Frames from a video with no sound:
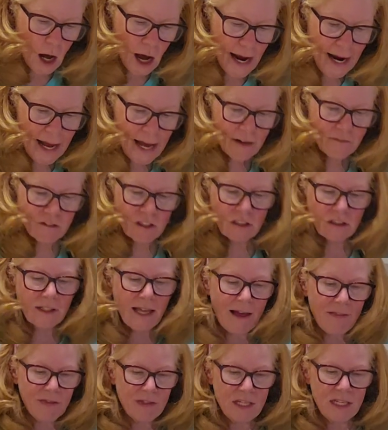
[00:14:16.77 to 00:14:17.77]
I have to
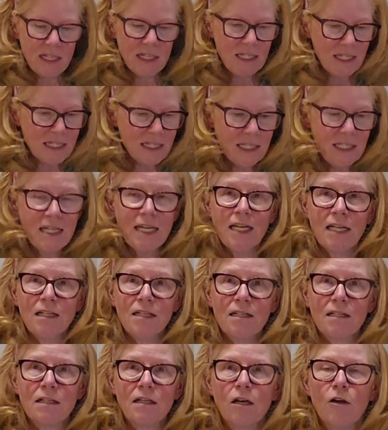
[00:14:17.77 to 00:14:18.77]
let these
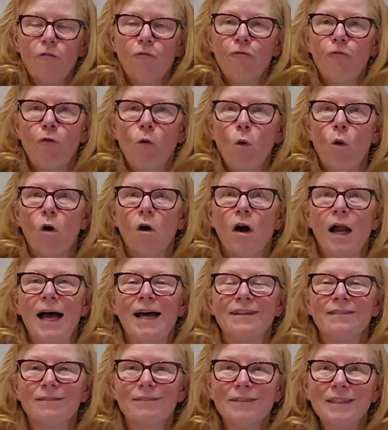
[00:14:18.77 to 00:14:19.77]
sit
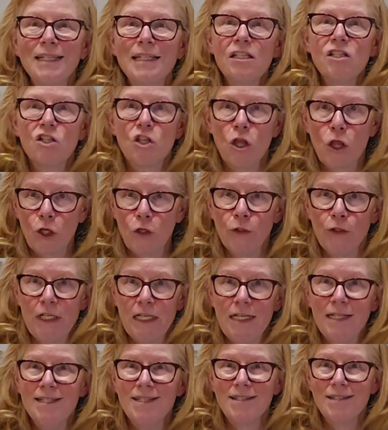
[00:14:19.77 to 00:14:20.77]
for at least
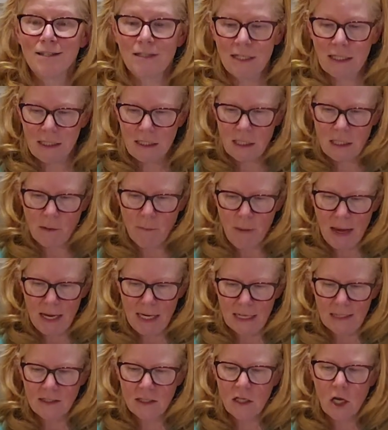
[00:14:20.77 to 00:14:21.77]
30 to 60
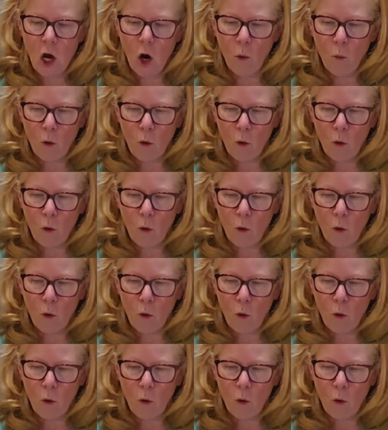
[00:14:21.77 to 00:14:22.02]
minutes.